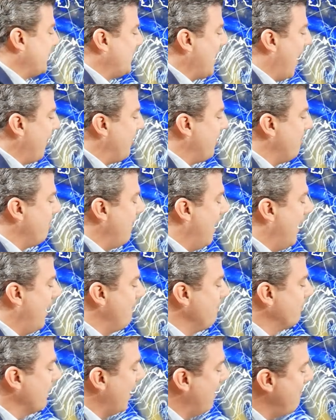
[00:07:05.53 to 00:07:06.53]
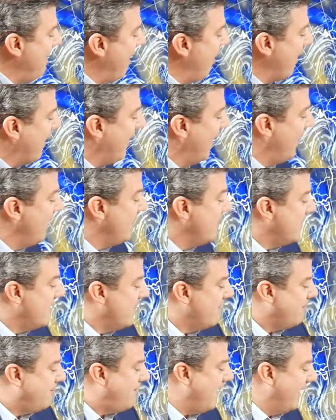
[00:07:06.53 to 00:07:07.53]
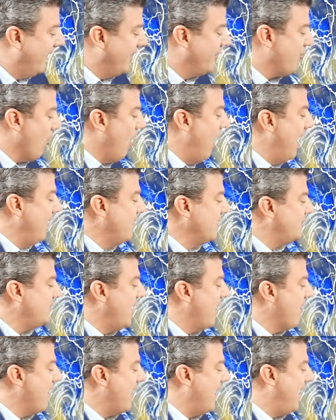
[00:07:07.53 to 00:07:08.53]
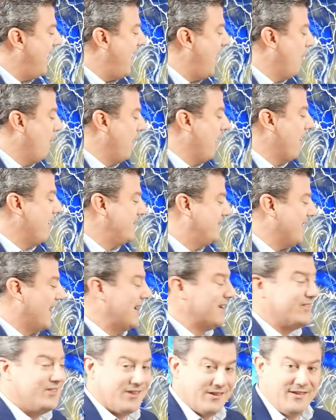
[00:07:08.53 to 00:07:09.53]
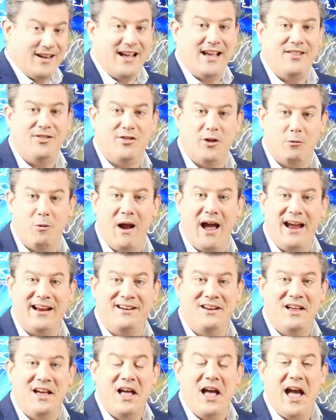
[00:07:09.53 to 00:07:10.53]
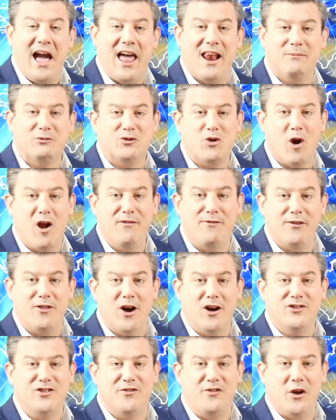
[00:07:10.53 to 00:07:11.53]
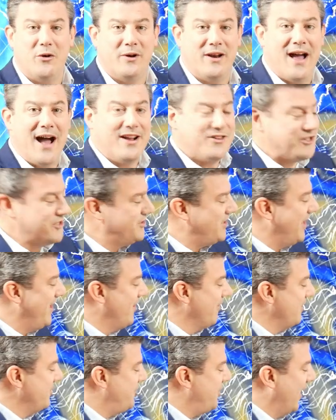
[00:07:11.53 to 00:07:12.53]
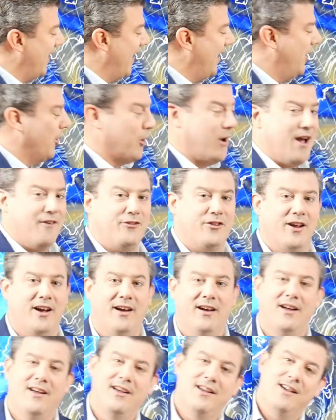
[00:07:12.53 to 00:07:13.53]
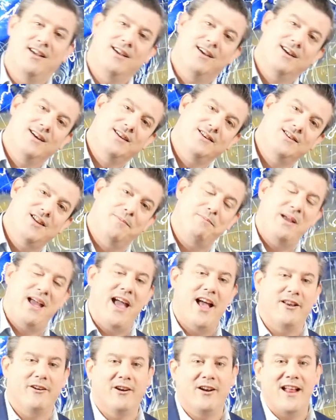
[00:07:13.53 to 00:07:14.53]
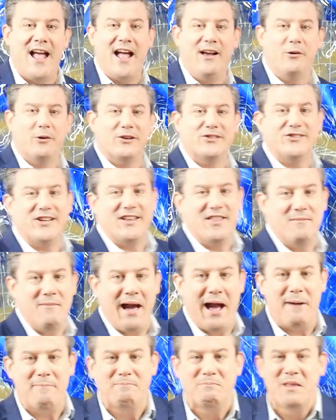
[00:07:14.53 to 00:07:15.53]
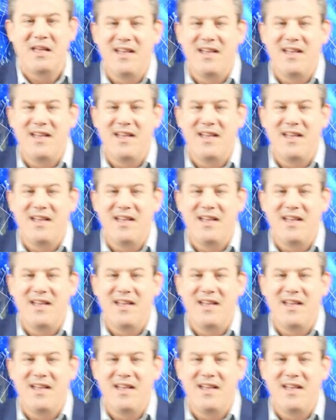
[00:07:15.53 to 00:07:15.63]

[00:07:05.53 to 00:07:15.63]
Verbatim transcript: South um, America, fairly dry in this area here where it does need the rain. And I'm sorry for those of you in Argentina and Chile who have to tip your head on an angle to see the map.